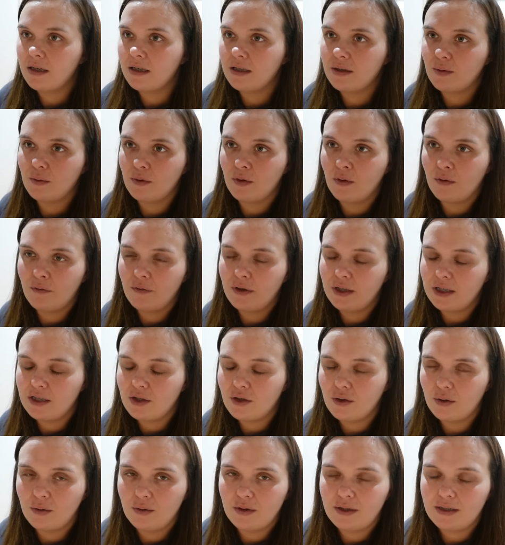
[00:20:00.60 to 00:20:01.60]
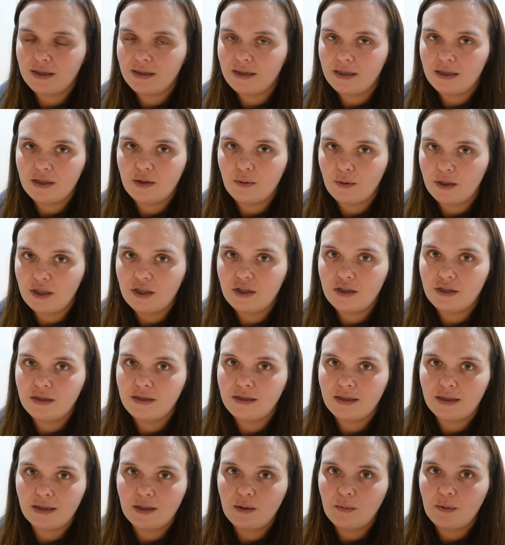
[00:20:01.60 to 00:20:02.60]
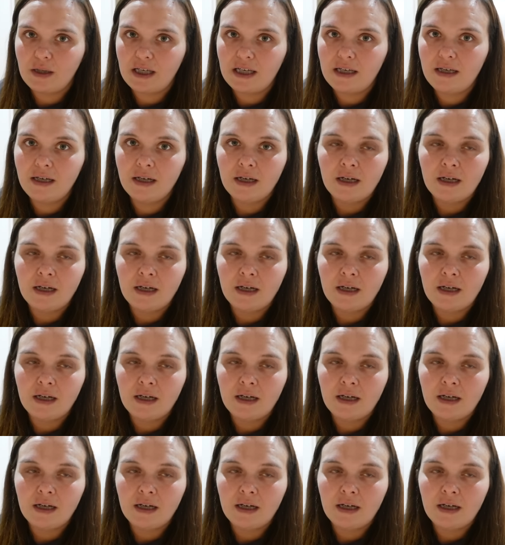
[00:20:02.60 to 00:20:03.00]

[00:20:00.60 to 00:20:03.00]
because we're not really sure what the situation is going to be.